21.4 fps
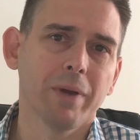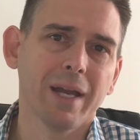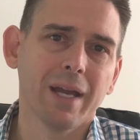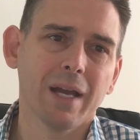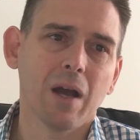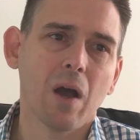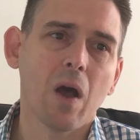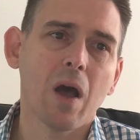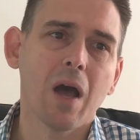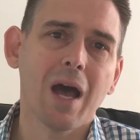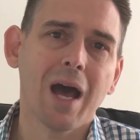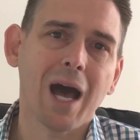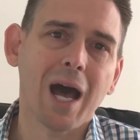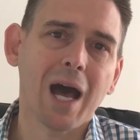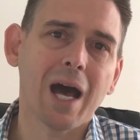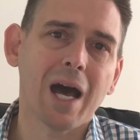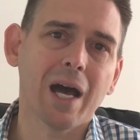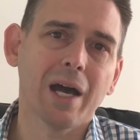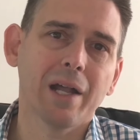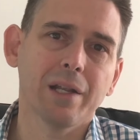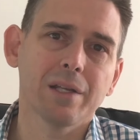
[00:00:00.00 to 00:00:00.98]
How
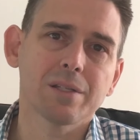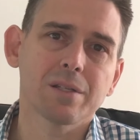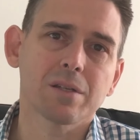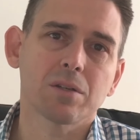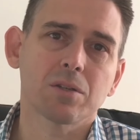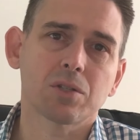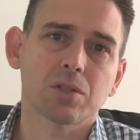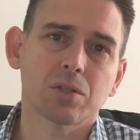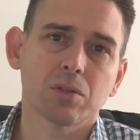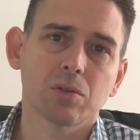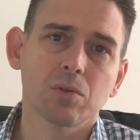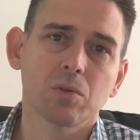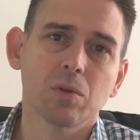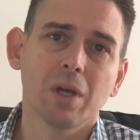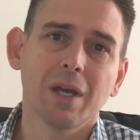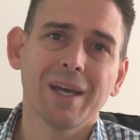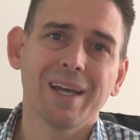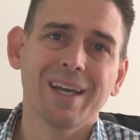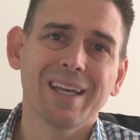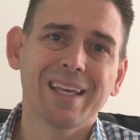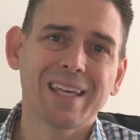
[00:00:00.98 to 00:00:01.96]
hard is it to
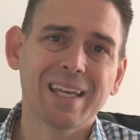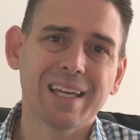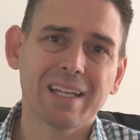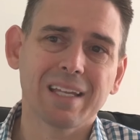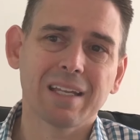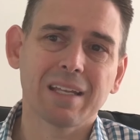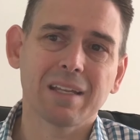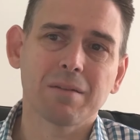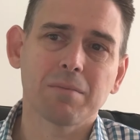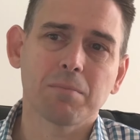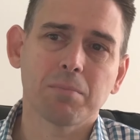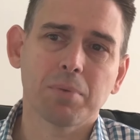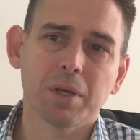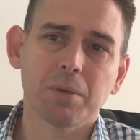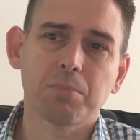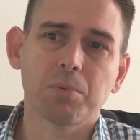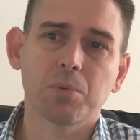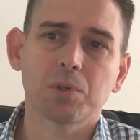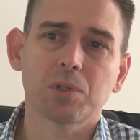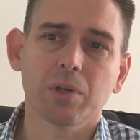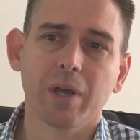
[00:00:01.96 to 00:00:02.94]
get
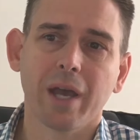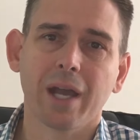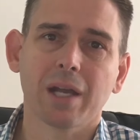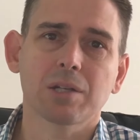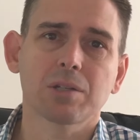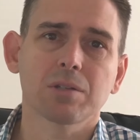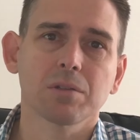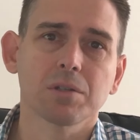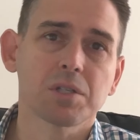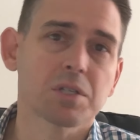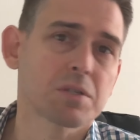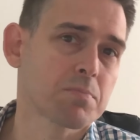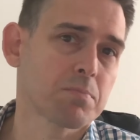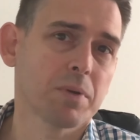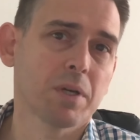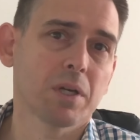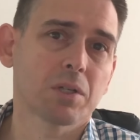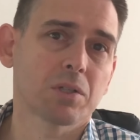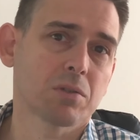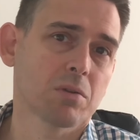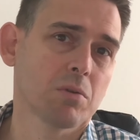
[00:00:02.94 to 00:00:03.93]
people to actually
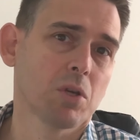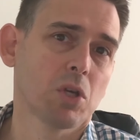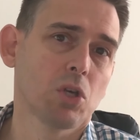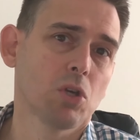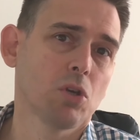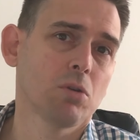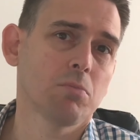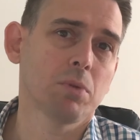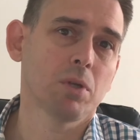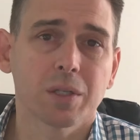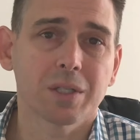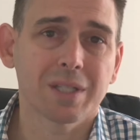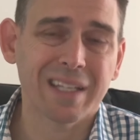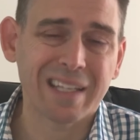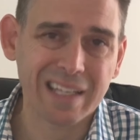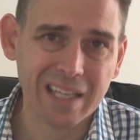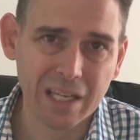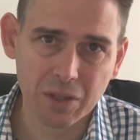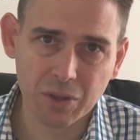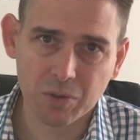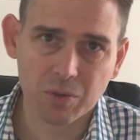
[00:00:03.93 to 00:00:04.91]
speak to a human to
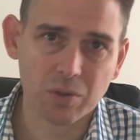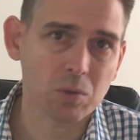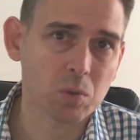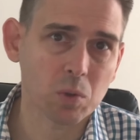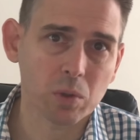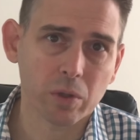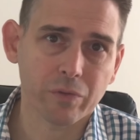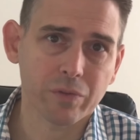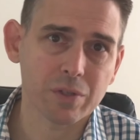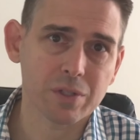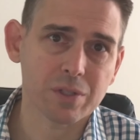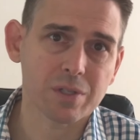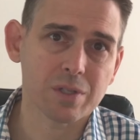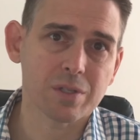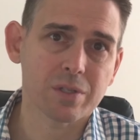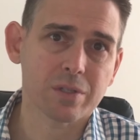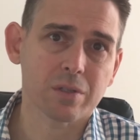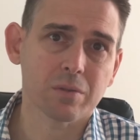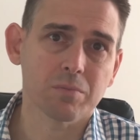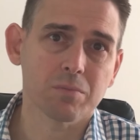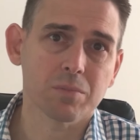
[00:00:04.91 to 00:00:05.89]
get through all of the
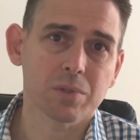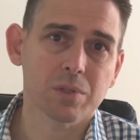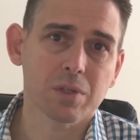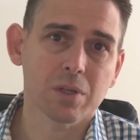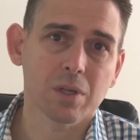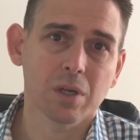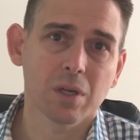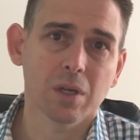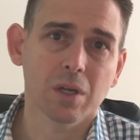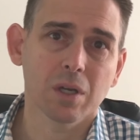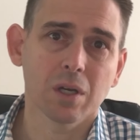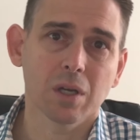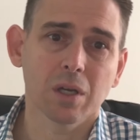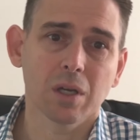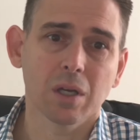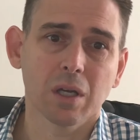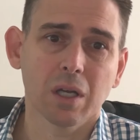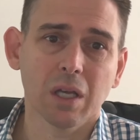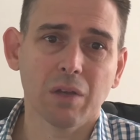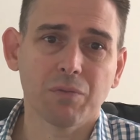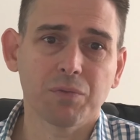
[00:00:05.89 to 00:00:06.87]
systems
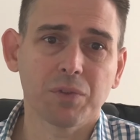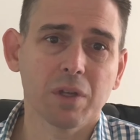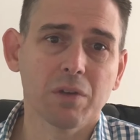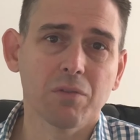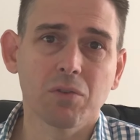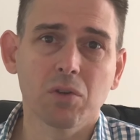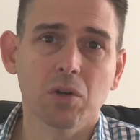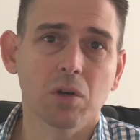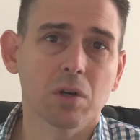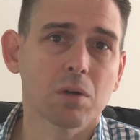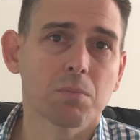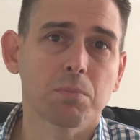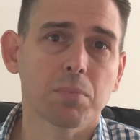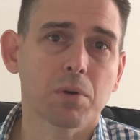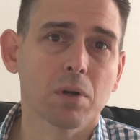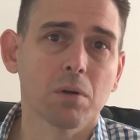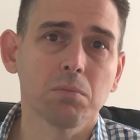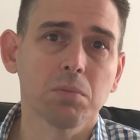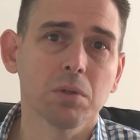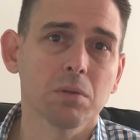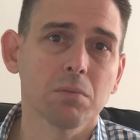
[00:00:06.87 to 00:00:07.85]
if they've got a
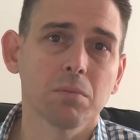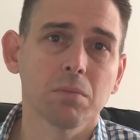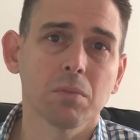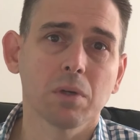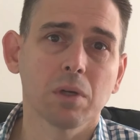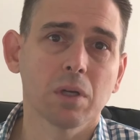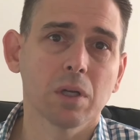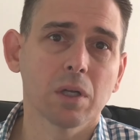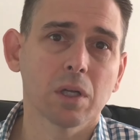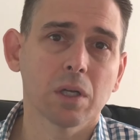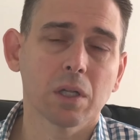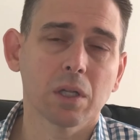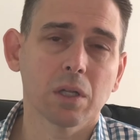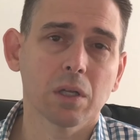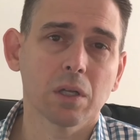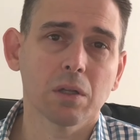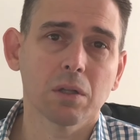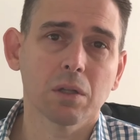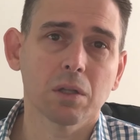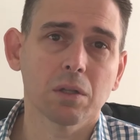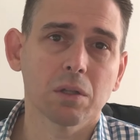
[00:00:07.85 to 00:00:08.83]
problem?
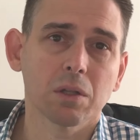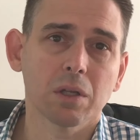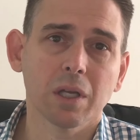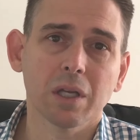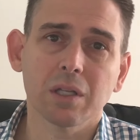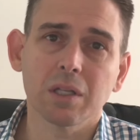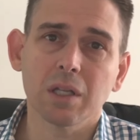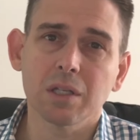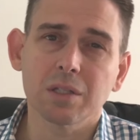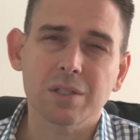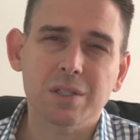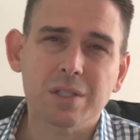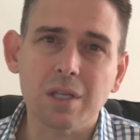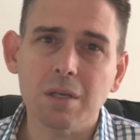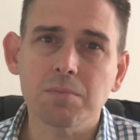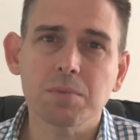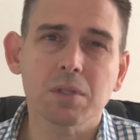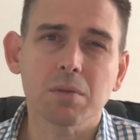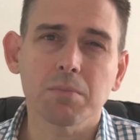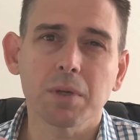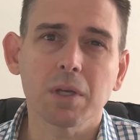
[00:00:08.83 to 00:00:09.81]
It
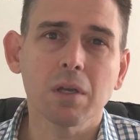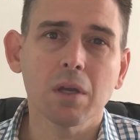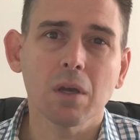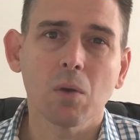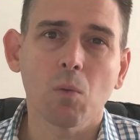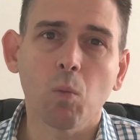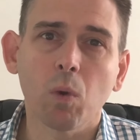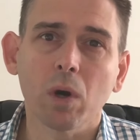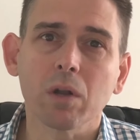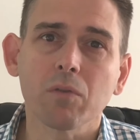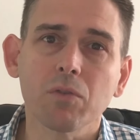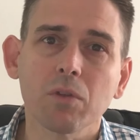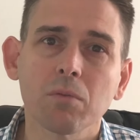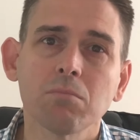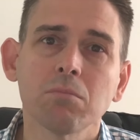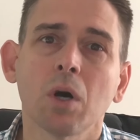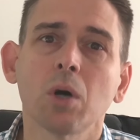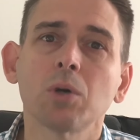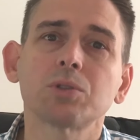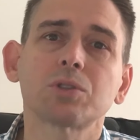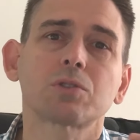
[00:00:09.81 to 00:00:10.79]
seems to be one of the
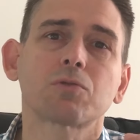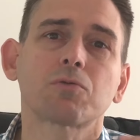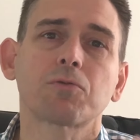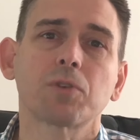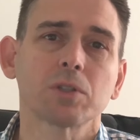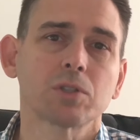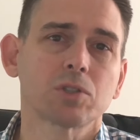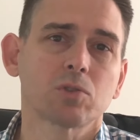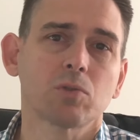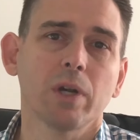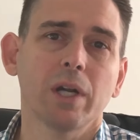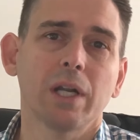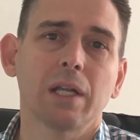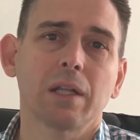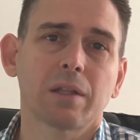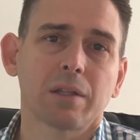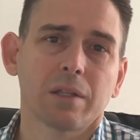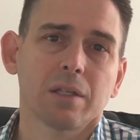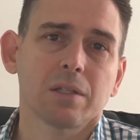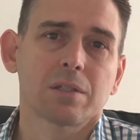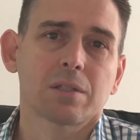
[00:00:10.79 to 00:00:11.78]
most
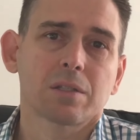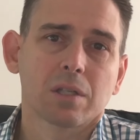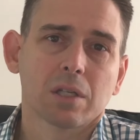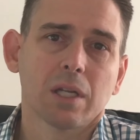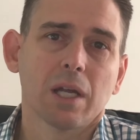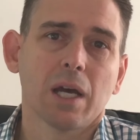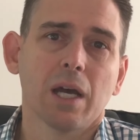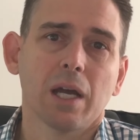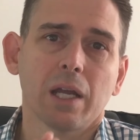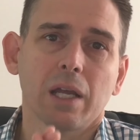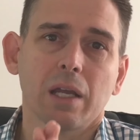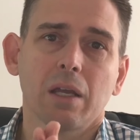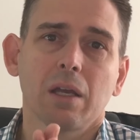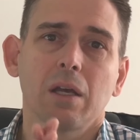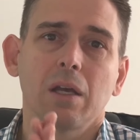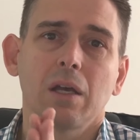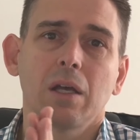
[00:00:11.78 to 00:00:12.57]
frustrating things today.